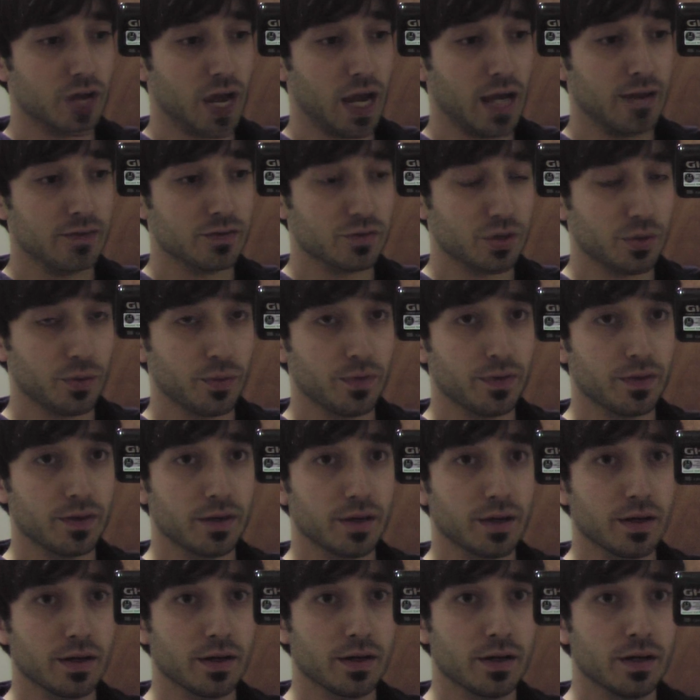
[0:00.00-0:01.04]
and so would
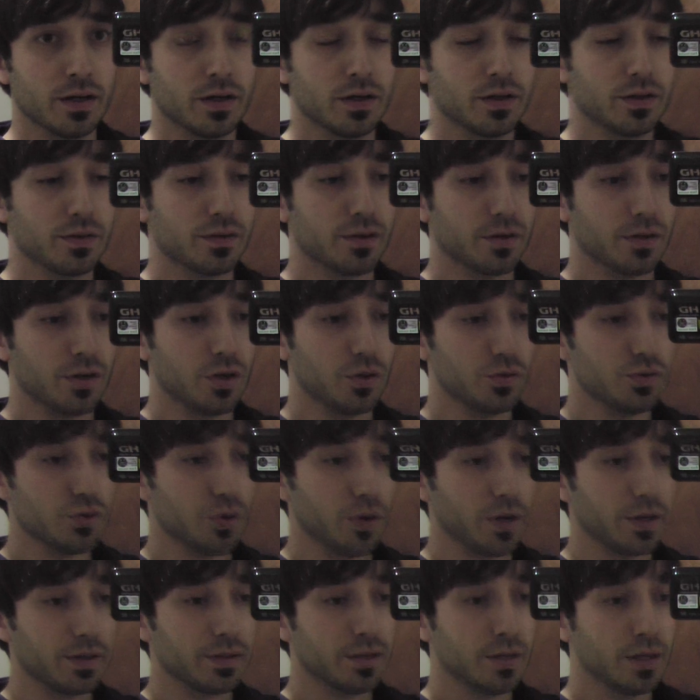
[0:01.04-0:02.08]
the
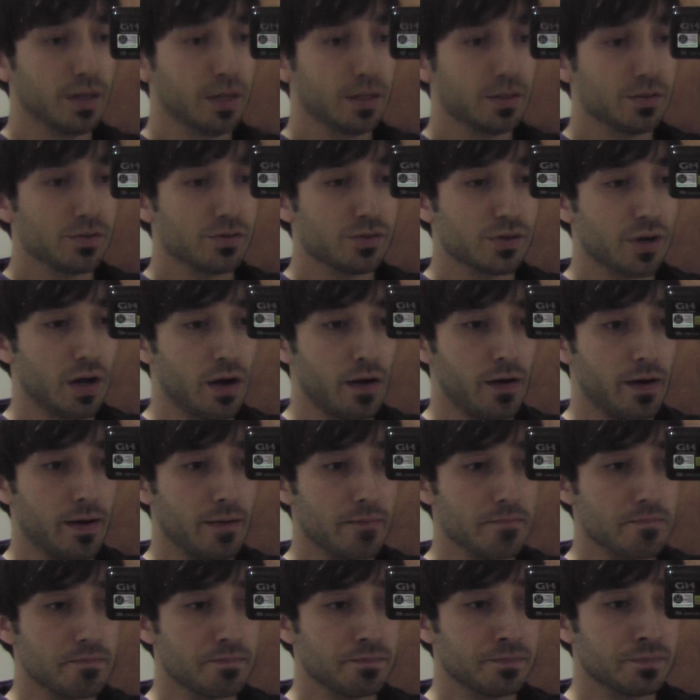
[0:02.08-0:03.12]
U-joint.
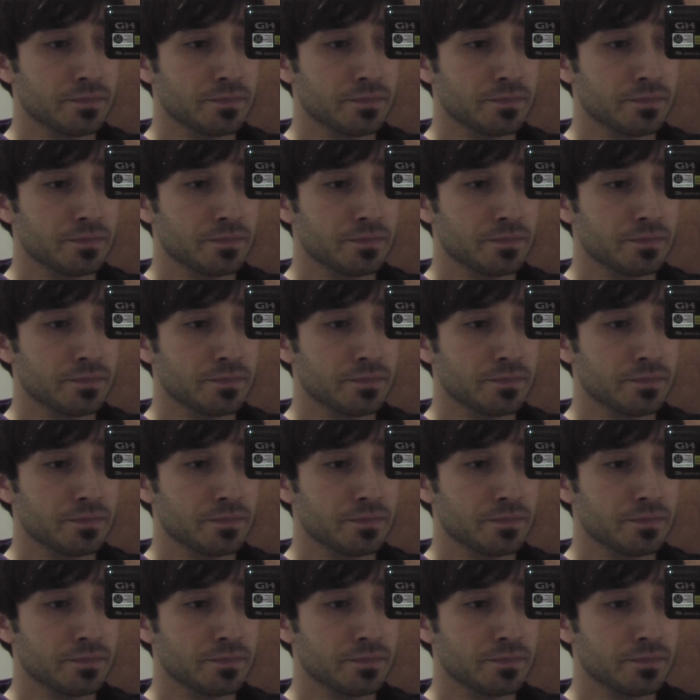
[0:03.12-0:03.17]
So